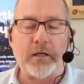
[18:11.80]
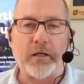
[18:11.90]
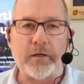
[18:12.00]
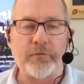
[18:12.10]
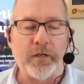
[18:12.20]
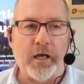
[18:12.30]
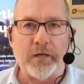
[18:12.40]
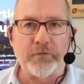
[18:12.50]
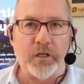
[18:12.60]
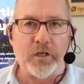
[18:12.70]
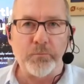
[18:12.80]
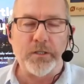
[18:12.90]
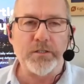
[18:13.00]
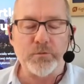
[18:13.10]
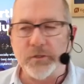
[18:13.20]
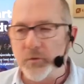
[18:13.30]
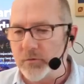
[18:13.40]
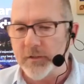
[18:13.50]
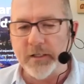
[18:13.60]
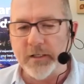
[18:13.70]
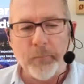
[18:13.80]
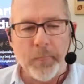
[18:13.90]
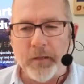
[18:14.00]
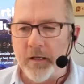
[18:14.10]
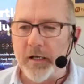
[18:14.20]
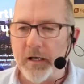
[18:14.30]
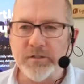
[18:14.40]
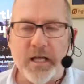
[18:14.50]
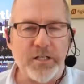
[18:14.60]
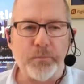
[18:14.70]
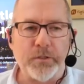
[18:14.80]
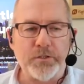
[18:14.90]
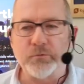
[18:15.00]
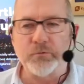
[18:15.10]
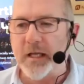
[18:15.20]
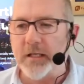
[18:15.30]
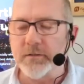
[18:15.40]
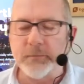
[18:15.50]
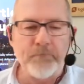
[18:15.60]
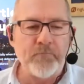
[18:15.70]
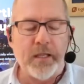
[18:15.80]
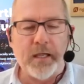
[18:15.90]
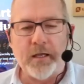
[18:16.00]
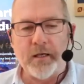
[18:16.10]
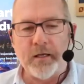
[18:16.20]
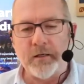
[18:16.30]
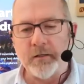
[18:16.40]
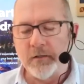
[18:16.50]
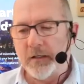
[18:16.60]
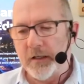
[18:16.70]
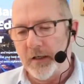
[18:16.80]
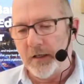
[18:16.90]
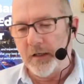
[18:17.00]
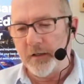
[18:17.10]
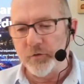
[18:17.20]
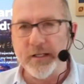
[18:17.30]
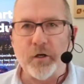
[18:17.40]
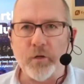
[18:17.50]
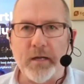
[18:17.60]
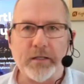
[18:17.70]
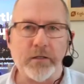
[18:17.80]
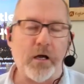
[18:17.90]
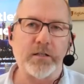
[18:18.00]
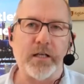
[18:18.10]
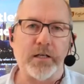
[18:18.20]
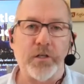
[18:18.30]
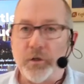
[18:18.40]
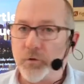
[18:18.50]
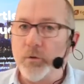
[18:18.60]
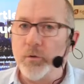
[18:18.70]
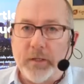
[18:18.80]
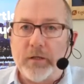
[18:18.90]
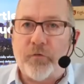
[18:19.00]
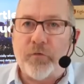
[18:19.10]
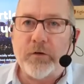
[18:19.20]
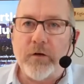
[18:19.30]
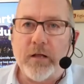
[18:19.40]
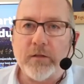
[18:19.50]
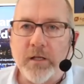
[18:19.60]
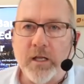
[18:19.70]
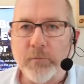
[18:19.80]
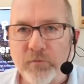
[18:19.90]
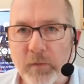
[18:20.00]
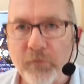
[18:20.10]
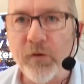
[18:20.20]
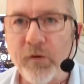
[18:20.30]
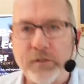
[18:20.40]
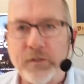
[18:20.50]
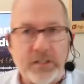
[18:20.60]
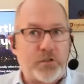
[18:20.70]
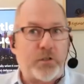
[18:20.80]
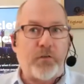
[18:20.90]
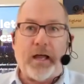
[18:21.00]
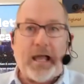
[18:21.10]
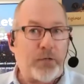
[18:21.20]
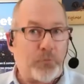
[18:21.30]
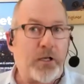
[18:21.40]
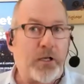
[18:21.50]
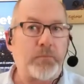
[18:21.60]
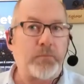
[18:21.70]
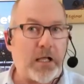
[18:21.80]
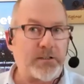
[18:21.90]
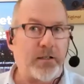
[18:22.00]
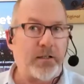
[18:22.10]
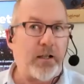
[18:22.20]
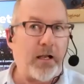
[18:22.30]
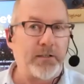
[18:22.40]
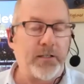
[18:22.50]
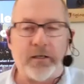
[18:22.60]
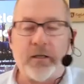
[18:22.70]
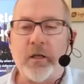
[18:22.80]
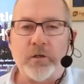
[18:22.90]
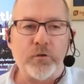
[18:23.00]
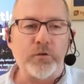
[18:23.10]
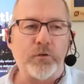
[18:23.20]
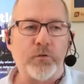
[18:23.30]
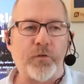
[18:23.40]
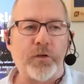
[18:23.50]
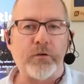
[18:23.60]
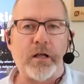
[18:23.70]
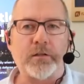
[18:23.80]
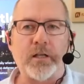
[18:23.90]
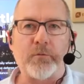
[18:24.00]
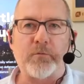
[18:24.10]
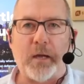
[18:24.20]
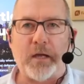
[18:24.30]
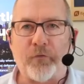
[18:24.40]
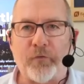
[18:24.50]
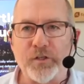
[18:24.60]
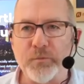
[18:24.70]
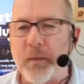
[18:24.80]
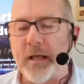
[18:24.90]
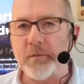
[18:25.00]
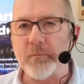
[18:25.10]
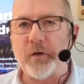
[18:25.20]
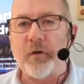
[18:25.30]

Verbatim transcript: have I've done business with. You will get attachments. You will get, uh, uh, you'll get all my contacts. You'll be able to figure out the name of my favorite teacher if I had one, and I'm not saying that I did. You, you'll figure out the name of my first pet, my,